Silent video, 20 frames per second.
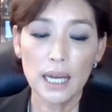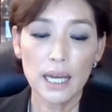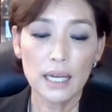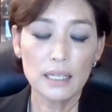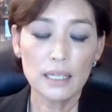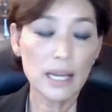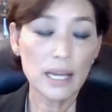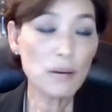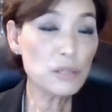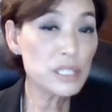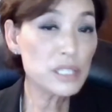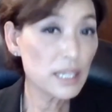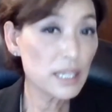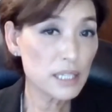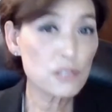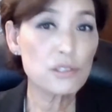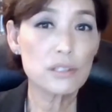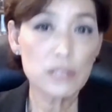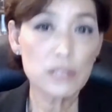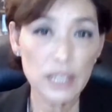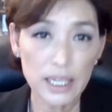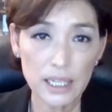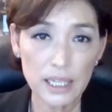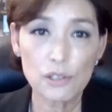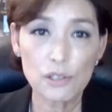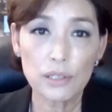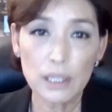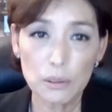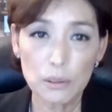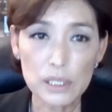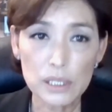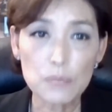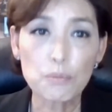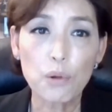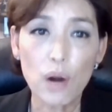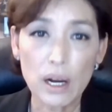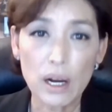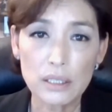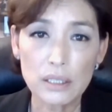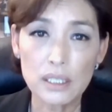And that was yesterday, actually, it was
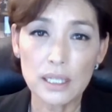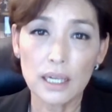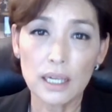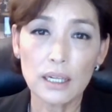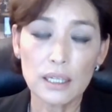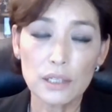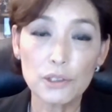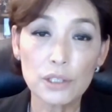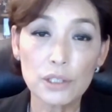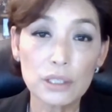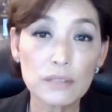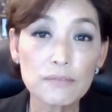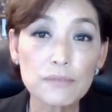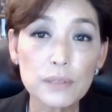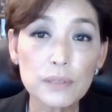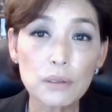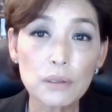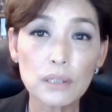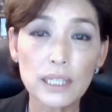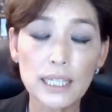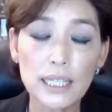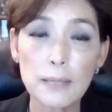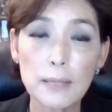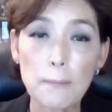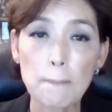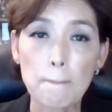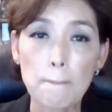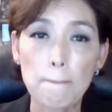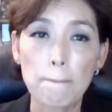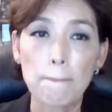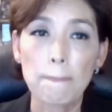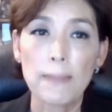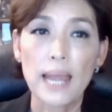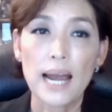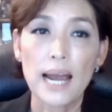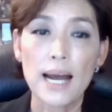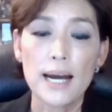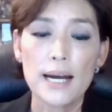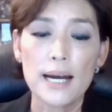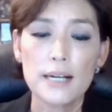brought uh, to the floor.
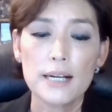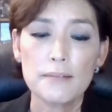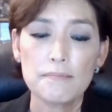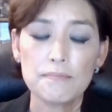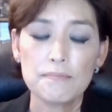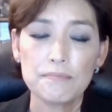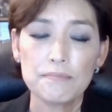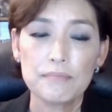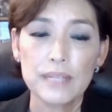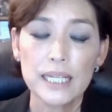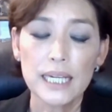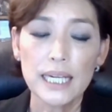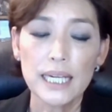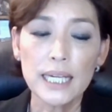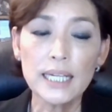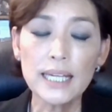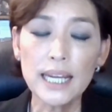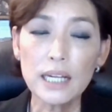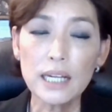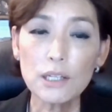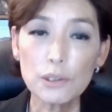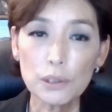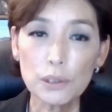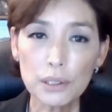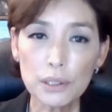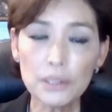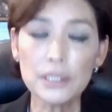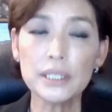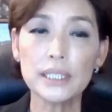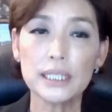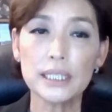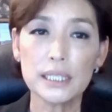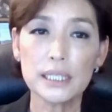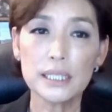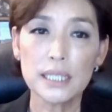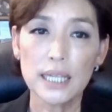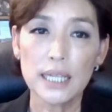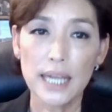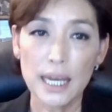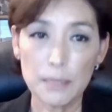Um, it
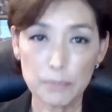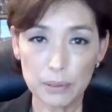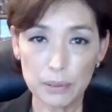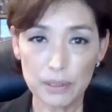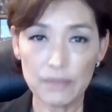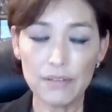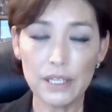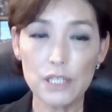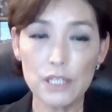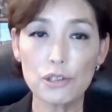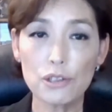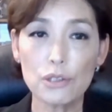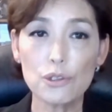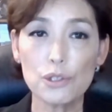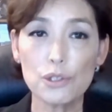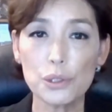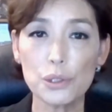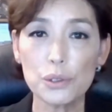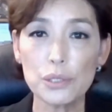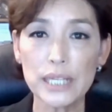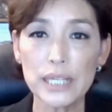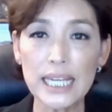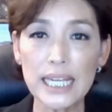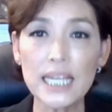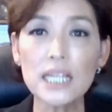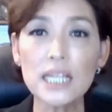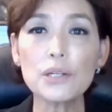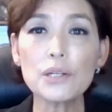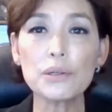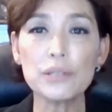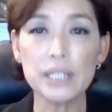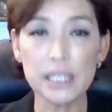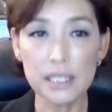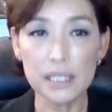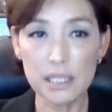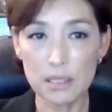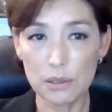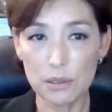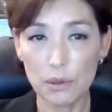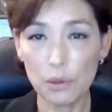included a provision to
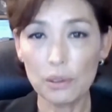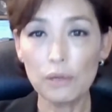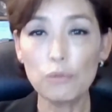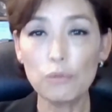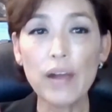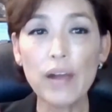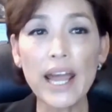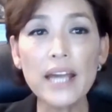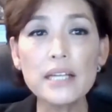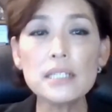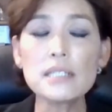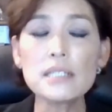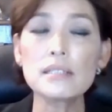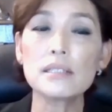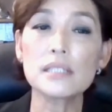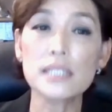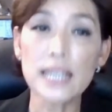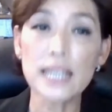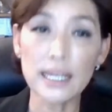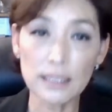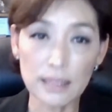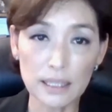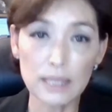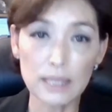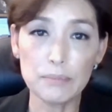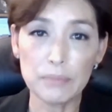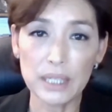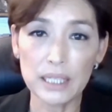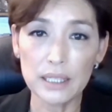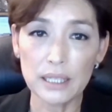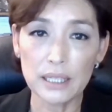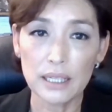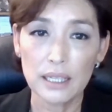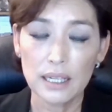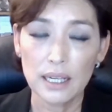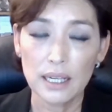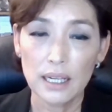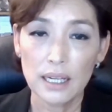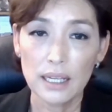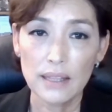increase or raise the debt limit.
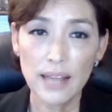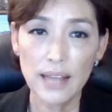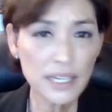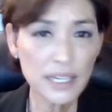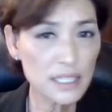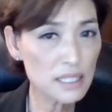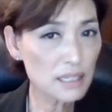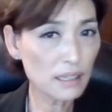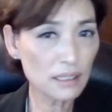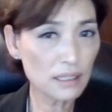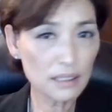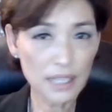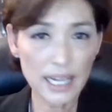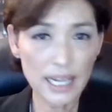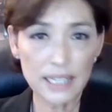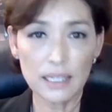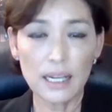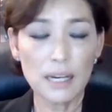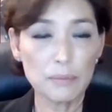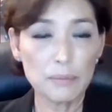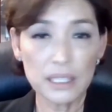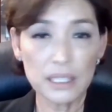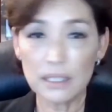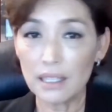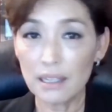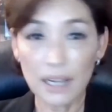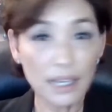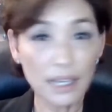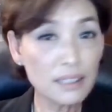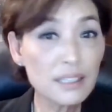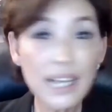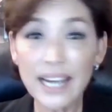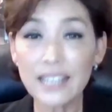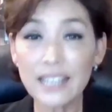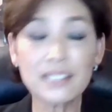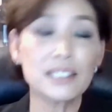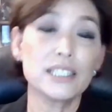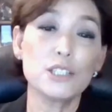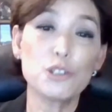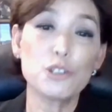That is unlike, I mean,
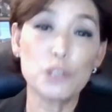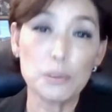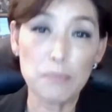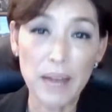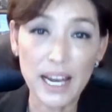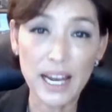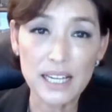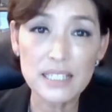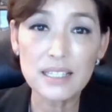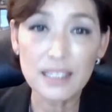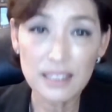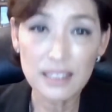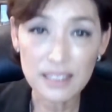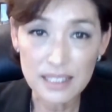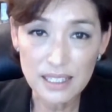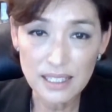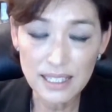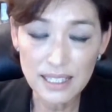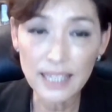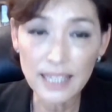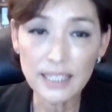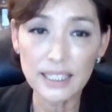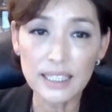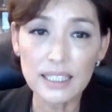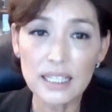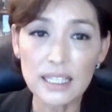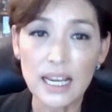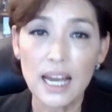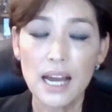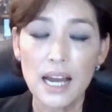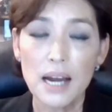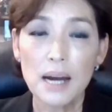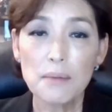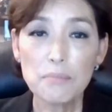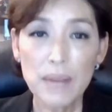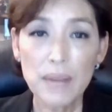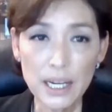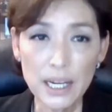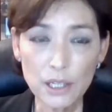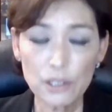unlikely to pass in the Senate.
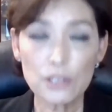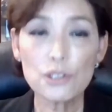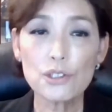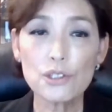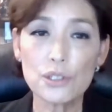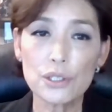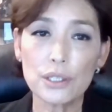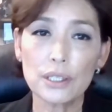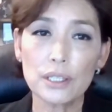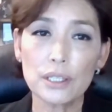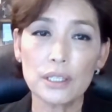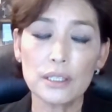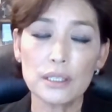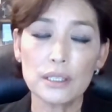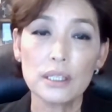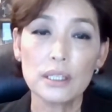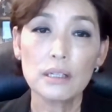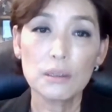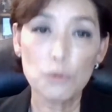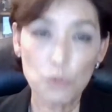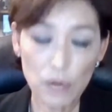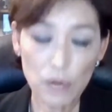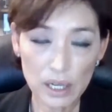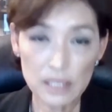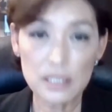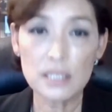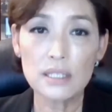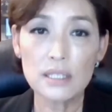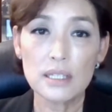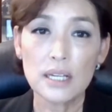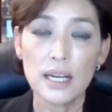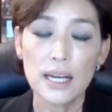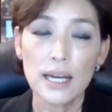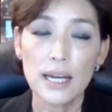My concern was